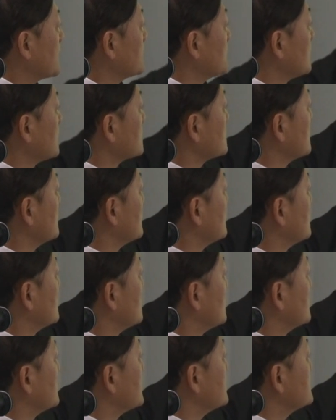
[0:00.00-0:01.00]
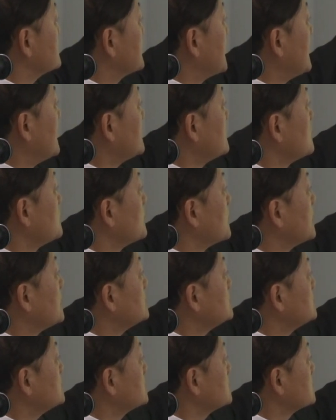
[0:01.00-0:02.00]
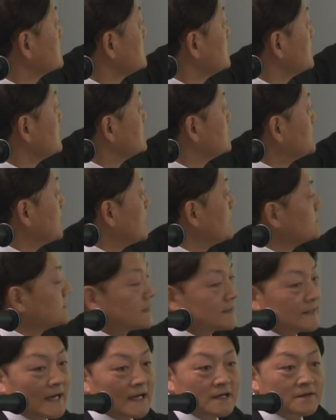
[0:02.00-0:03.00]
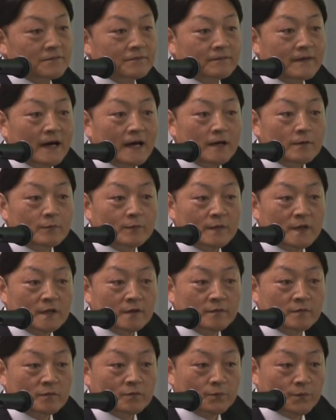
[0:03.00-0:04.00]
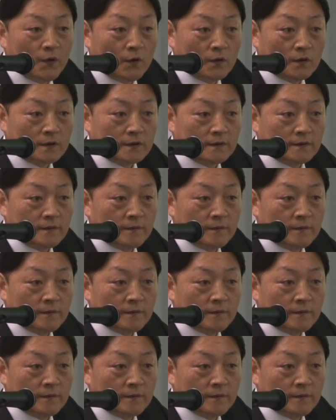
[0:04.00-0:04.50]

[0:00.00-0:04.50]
and the skeleton muscle cells are 95 millivolt.